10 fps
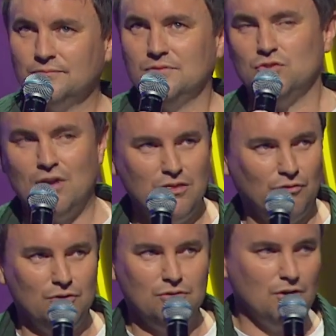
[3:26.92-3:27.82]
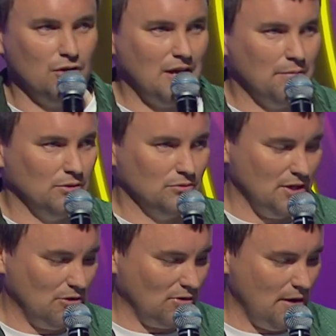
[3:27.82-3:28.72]
Straight through, no capitals,
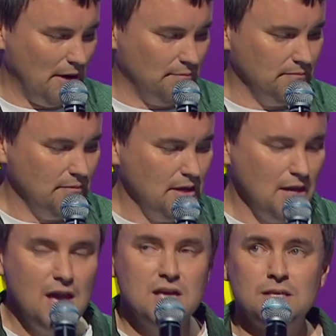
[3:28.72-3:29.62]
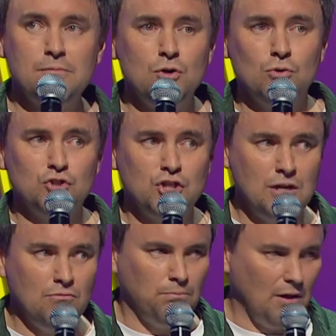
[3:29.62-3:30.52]
no grammar. Someone called
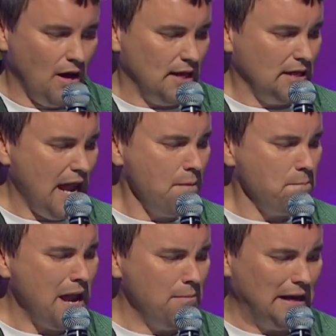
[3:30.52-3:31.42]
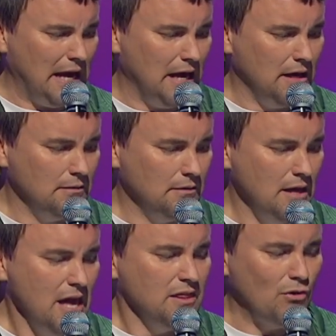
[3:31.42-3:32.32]
G replied, "At Pamela,
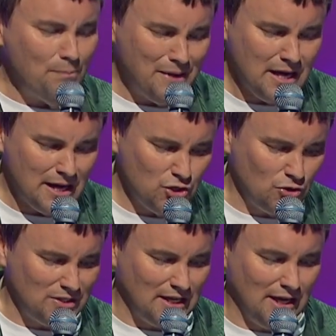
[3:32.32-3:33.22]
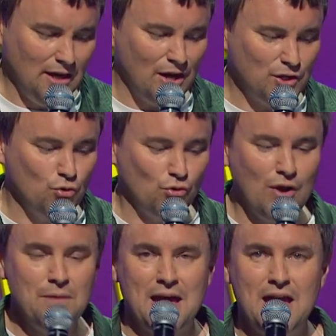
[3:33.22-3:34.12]
there are bigger issues here, like your
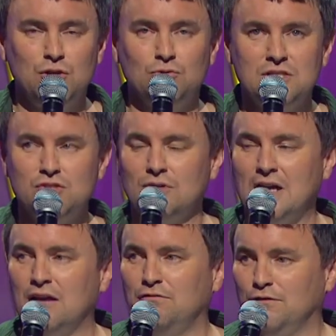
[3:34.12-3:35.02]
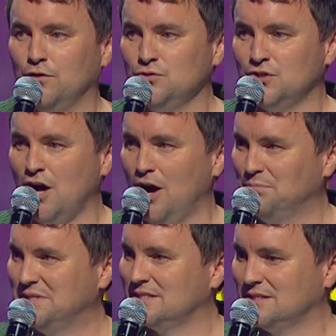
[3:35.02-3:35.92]
grammar and your disregard for full
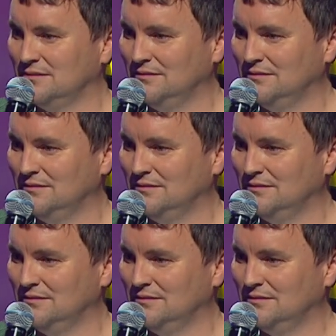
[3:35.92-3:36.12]
stops."